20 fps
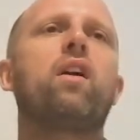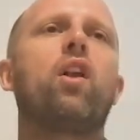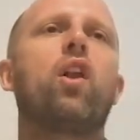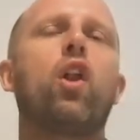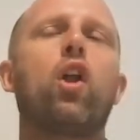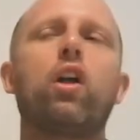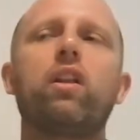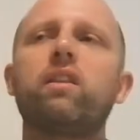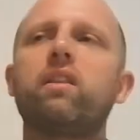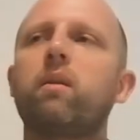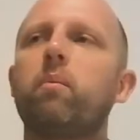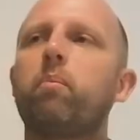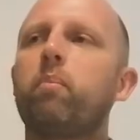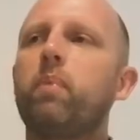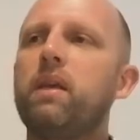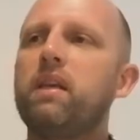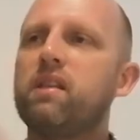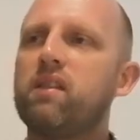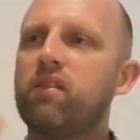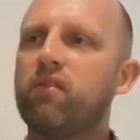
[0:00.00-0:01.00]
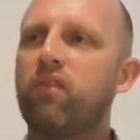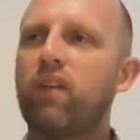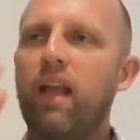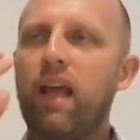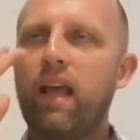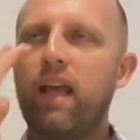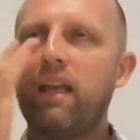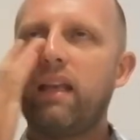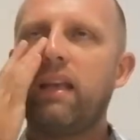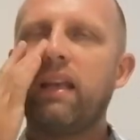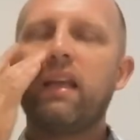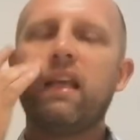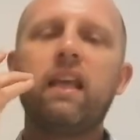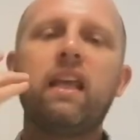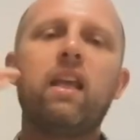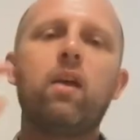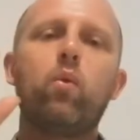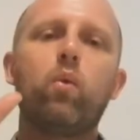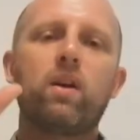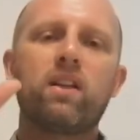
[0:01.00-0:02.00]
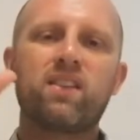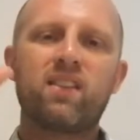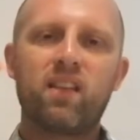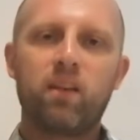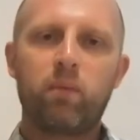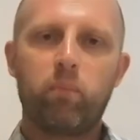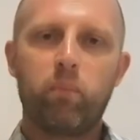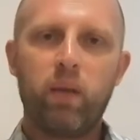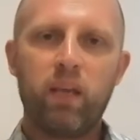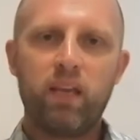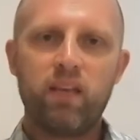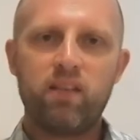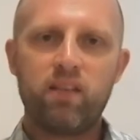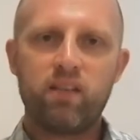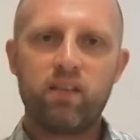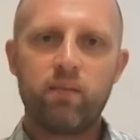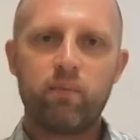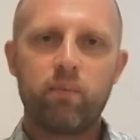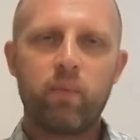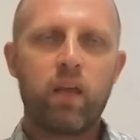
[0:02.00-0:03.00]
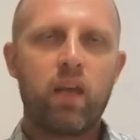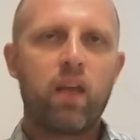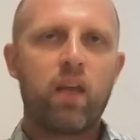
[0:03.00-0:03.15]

lot the piece of land he was at peace